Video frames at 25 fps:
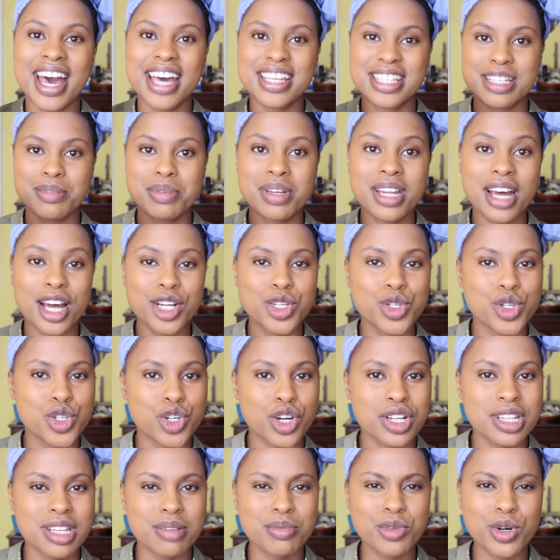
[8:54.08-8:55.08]
It's a bit hard to
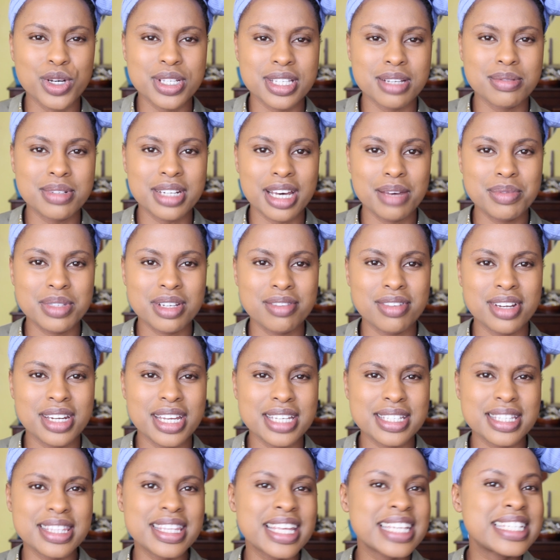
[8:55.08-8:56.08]
draw them because sometimes
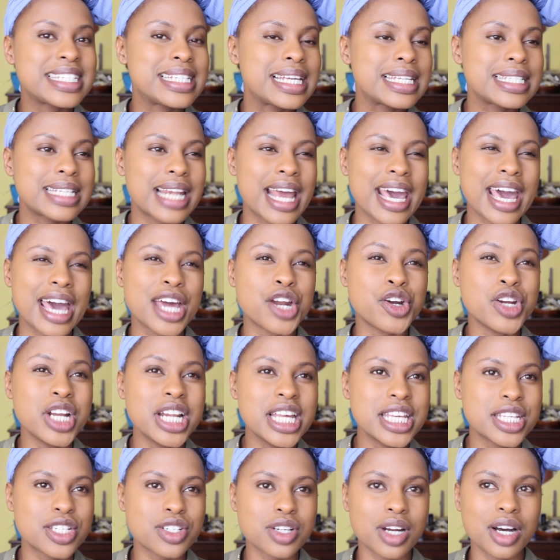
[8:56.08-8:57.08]
there's days like I
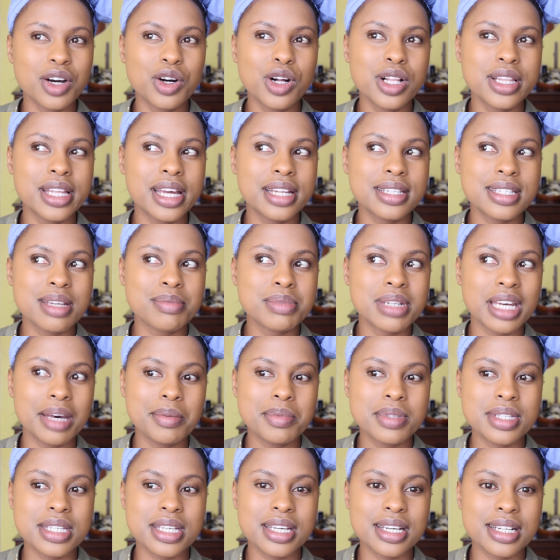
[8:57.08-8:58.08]
really struggle, then
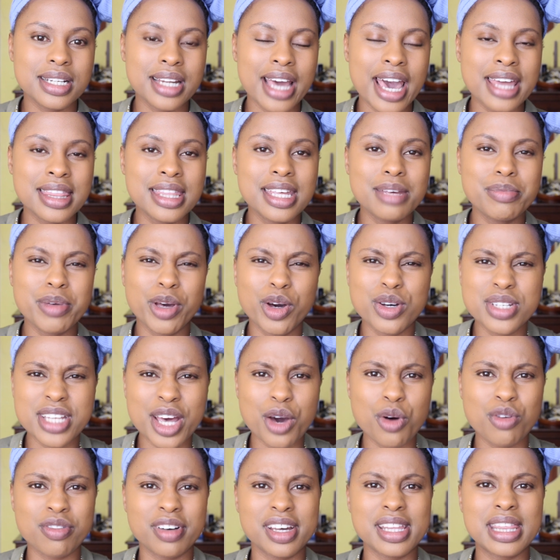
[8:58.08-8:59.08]
sometimes like I think because
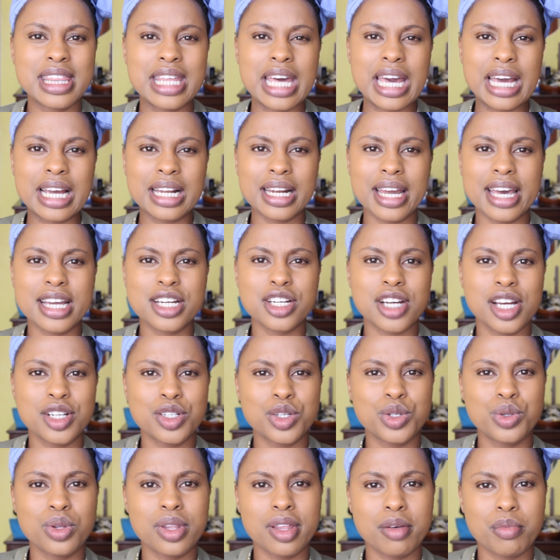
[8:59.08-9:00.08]
I overthink like trying
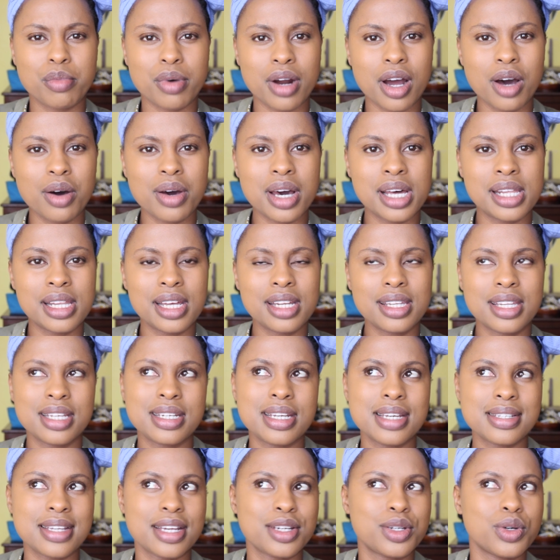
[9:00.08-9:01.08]
to do the brow, and then the
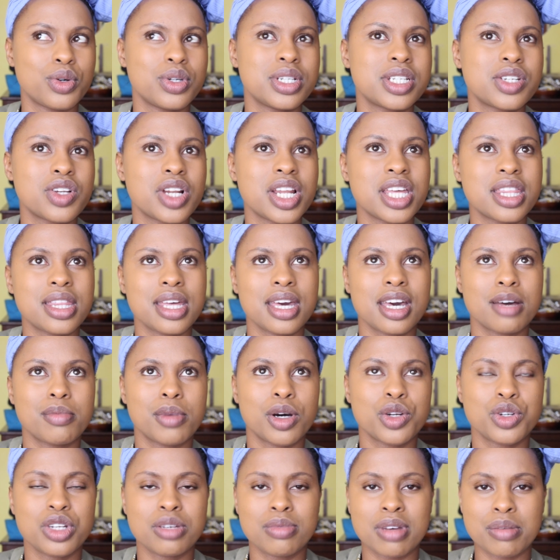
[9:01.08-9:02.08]
days I don't really think
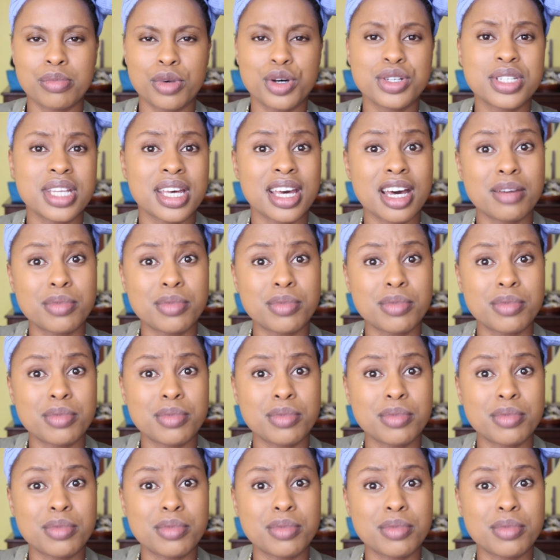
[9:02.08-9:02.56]
about doing my brows, they